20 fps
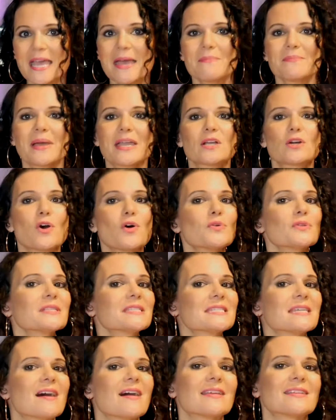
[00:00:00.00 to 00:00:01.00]
my goal is
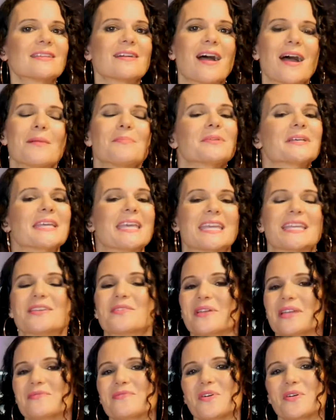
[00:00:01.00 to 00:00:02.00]
to uncomplicate
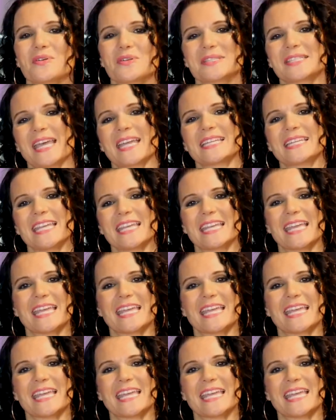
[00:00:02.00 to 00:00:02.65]
great vocal technique